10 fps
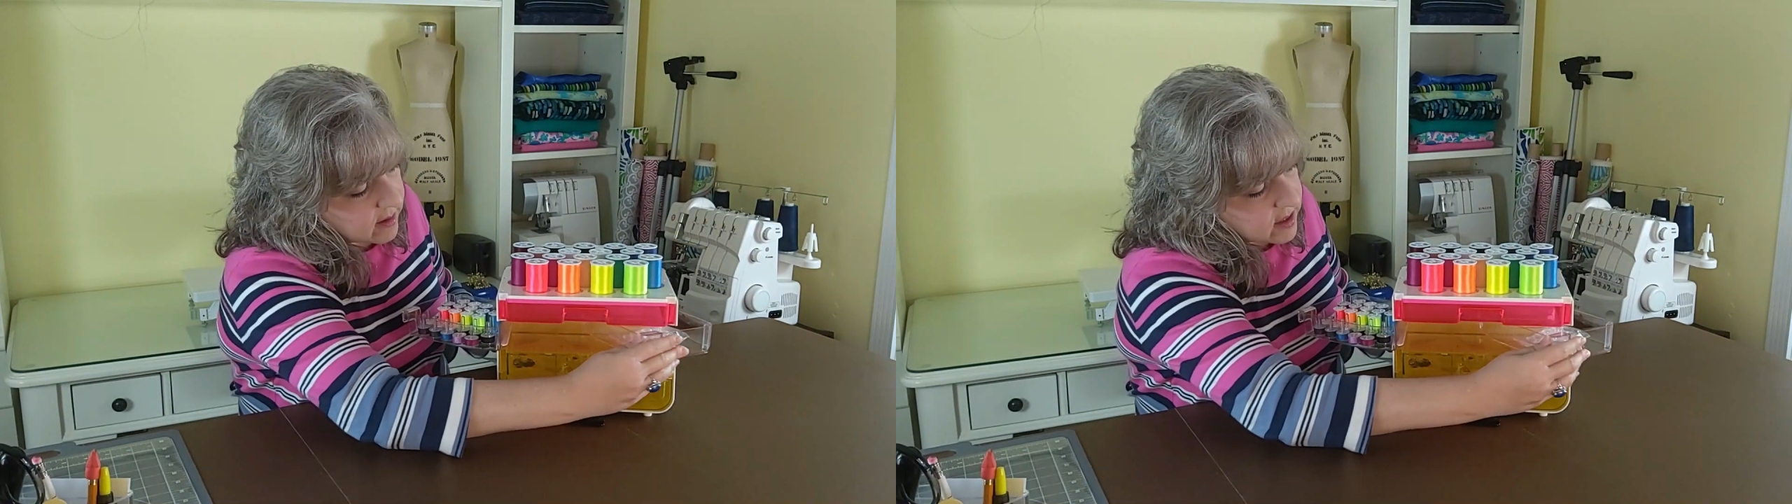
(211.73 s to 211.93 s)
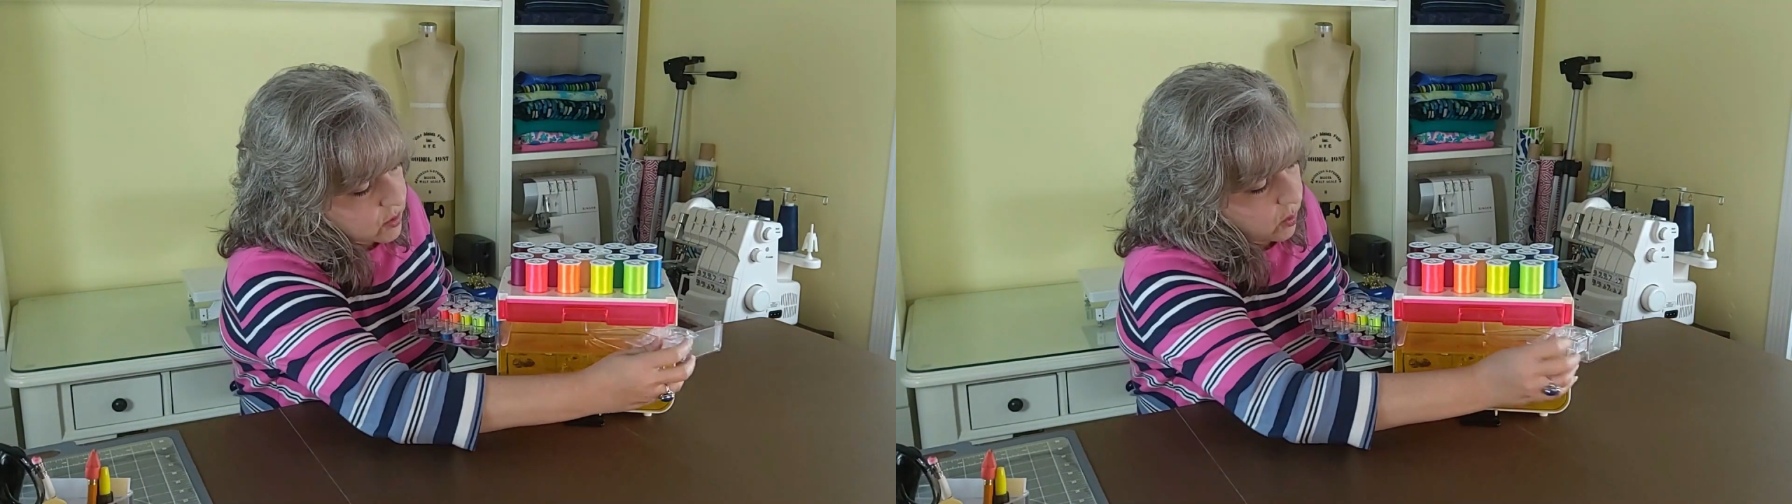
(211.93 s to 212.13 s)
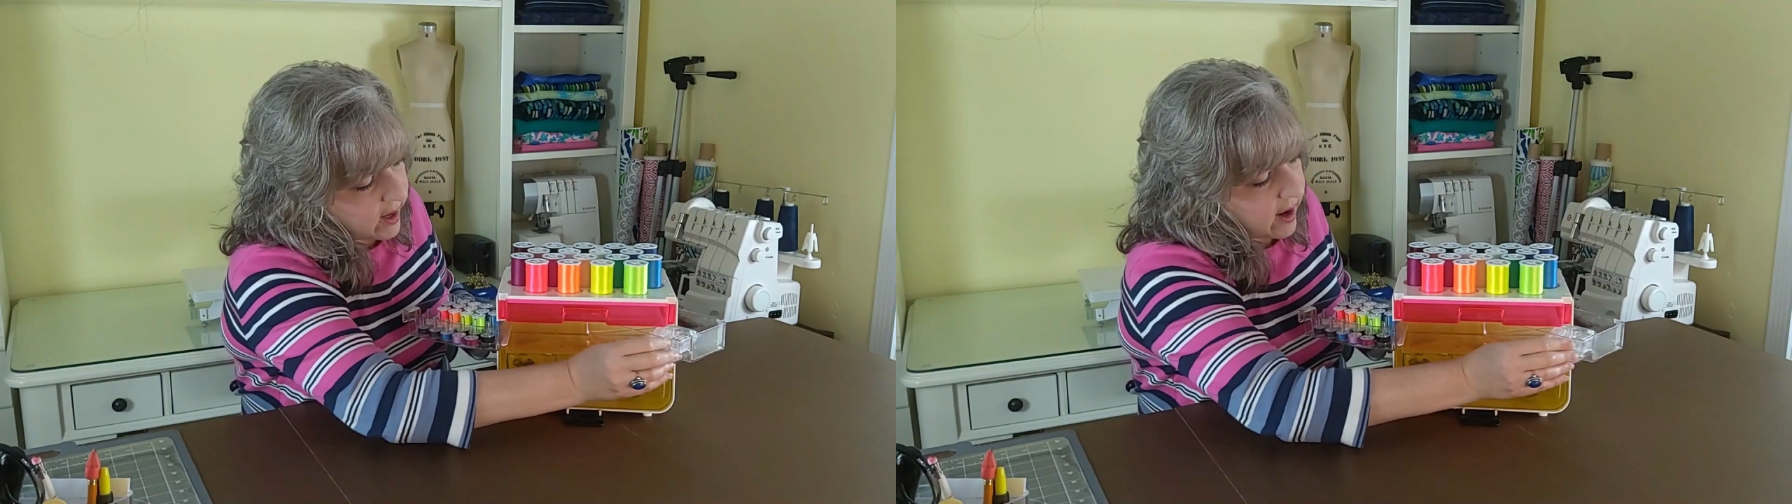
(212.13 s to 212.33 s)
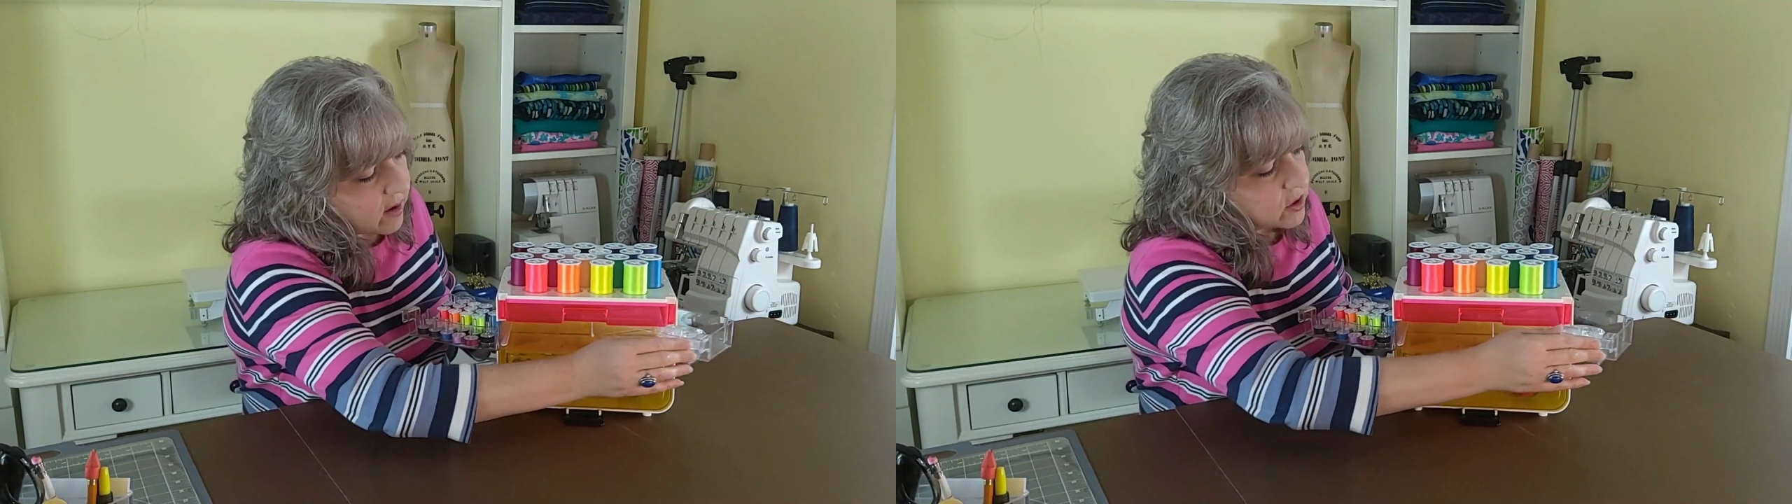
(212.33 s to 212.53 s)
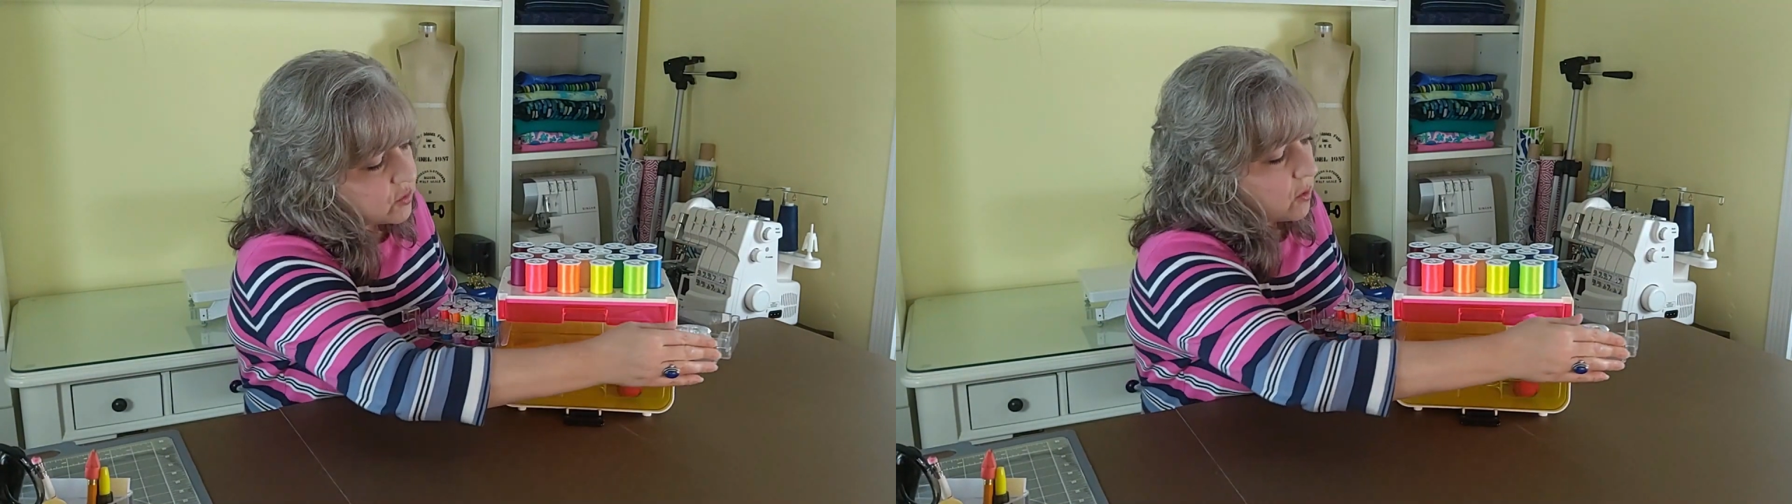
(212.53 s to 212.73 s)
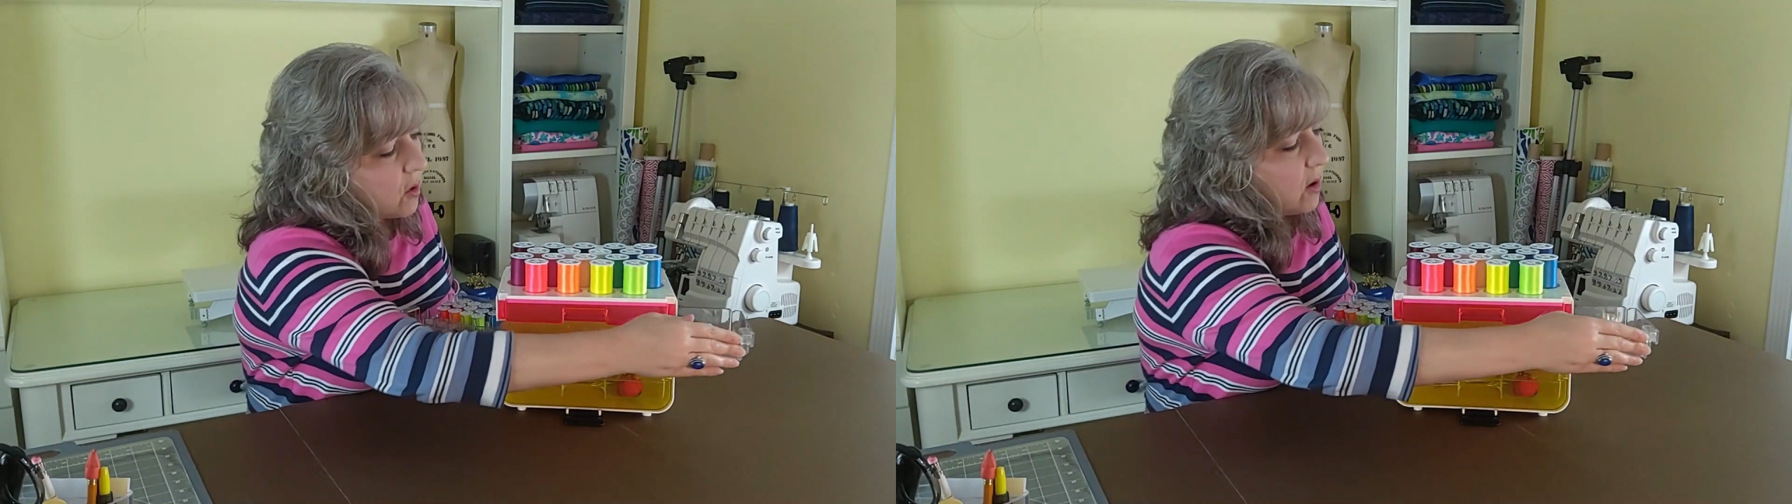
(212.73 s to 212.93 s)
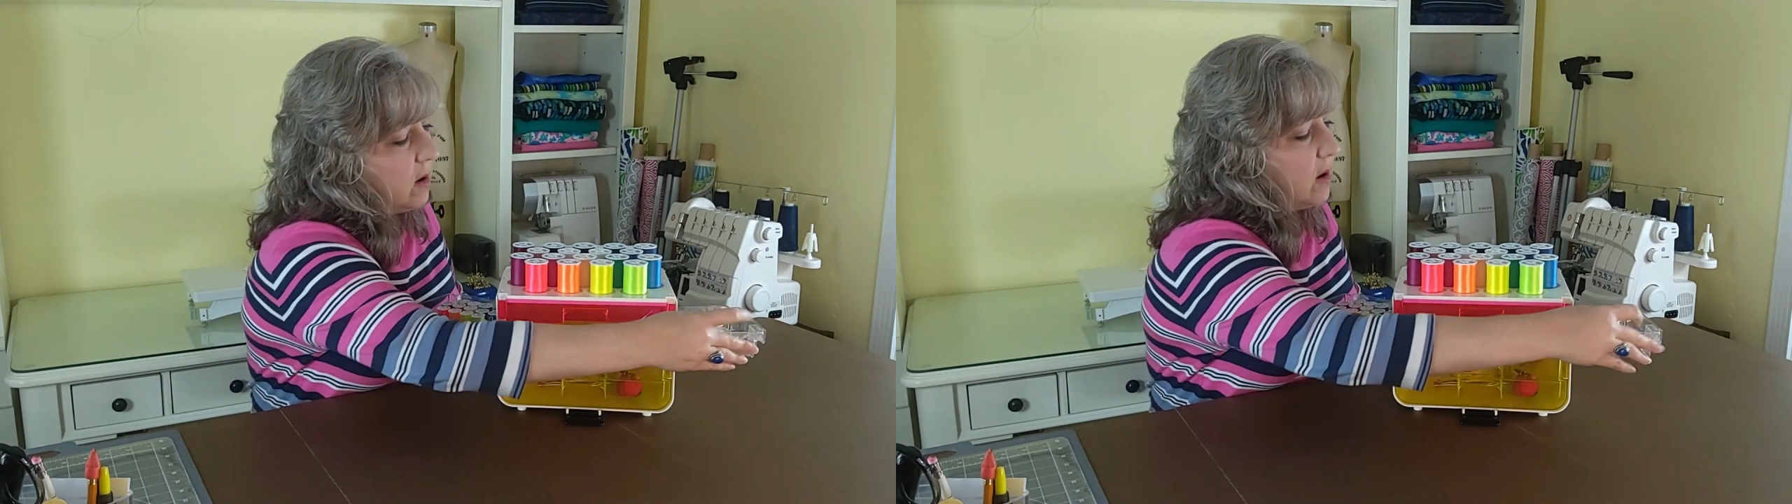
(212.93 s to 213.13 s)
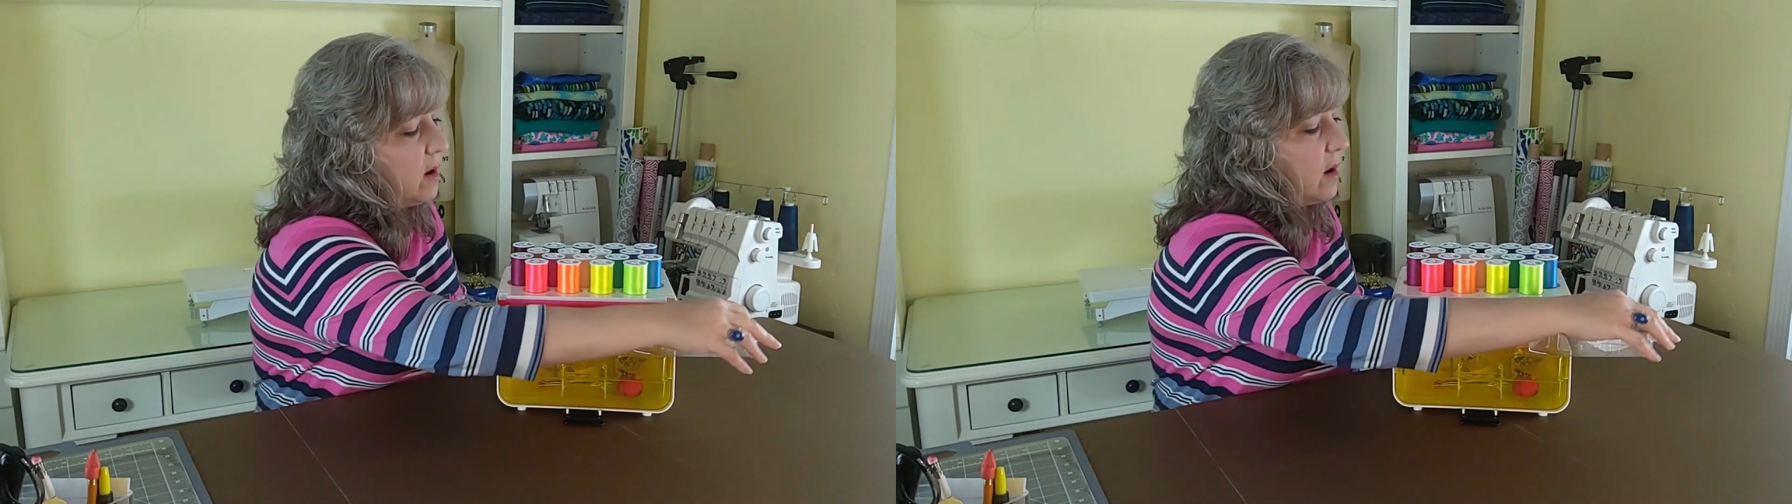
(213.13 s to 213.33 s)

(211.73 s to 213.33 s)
swing out drawer,